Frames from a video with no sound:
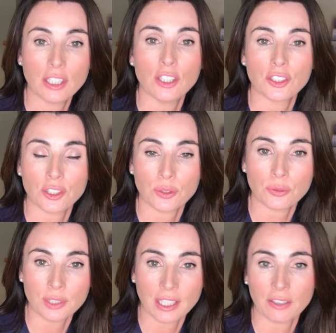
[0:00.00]
to
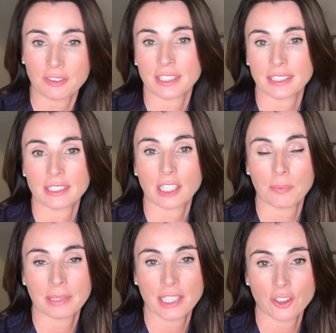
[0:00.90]
resolve this
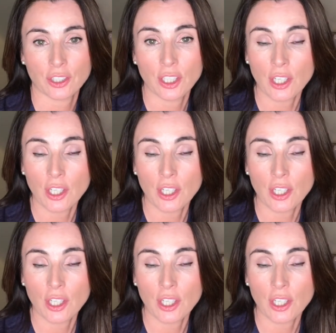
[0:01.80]
complication,